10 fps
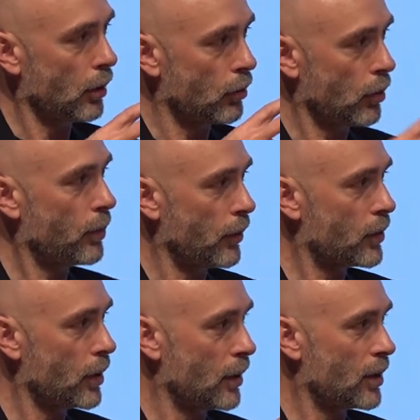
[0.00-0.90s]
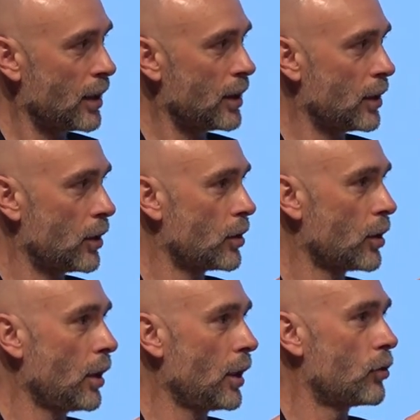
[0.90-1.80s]
a group of
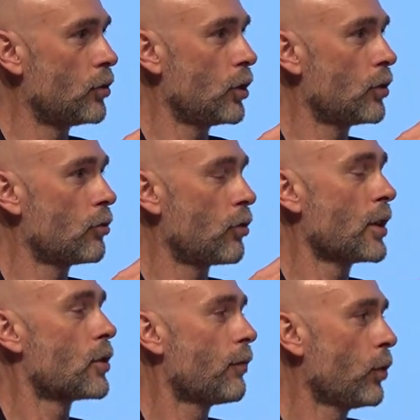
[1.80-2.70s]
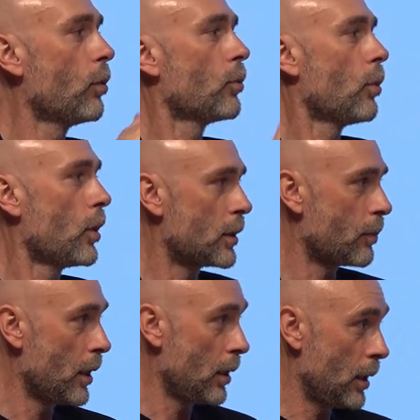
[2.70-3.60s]
cities has just transformed what is
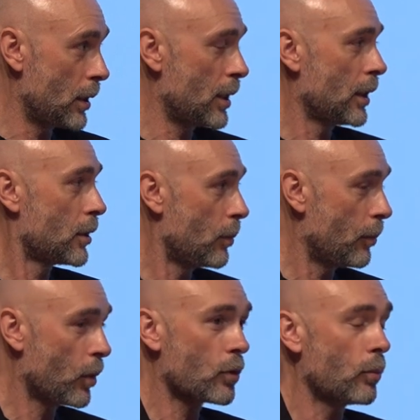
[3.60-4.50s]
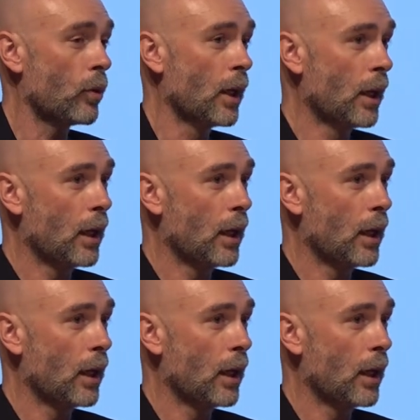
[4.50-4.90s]
seen to be possible.